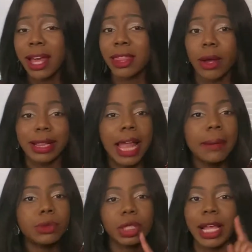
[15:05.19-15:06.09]
Now,
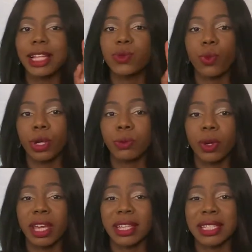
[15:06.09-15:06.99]
GLIME just has one
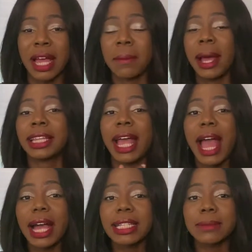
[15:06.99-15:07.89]
mock exam, and I
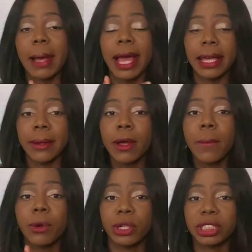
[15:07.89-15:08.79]
asked my
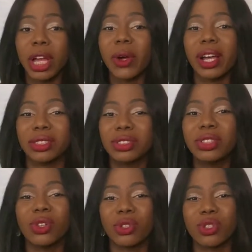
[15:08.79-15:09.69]
personal
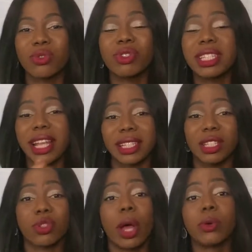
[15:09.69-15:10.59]
counselor to reset it
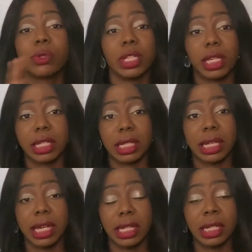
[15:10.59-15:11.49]
so I could take it
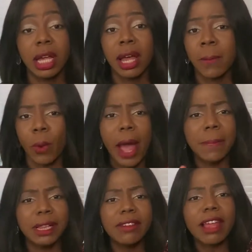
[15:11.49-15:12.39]
again. But I
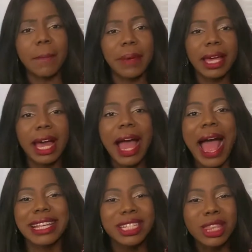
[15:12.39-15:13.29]
believe that Becca
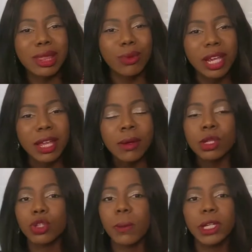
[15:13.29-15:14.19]
has 3,
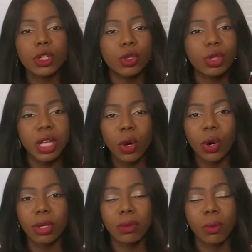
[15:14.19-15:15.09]
so make sure you take
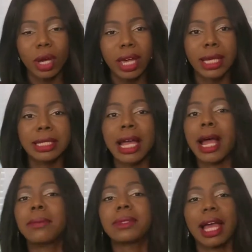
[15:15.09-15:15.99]
all the mock
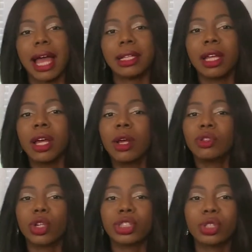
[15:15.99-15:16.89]
exams. And
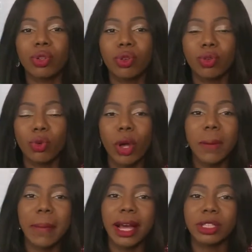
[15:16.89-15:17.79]
just
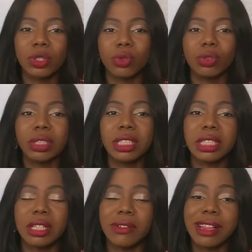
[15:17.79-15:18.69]
going back to
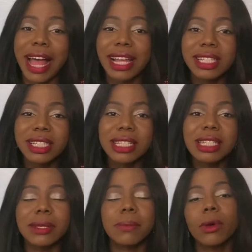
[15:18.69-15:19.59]
the last
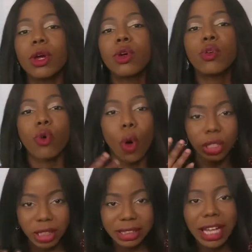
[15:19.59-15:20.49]
tip,
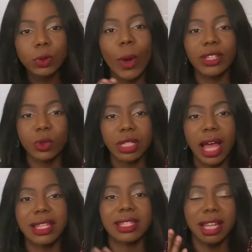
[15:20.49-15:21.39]
understand why those
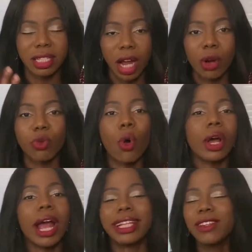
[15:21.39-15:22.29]
answers are
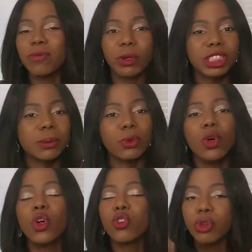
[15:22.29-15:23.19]
wrong, and if possible,
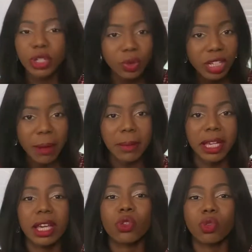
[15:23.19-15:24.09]
redo them
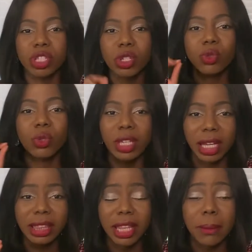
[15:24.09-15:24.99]
again until you
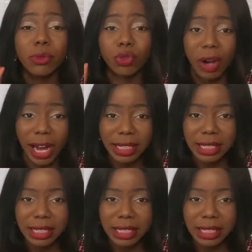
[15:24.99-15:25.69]
get them right.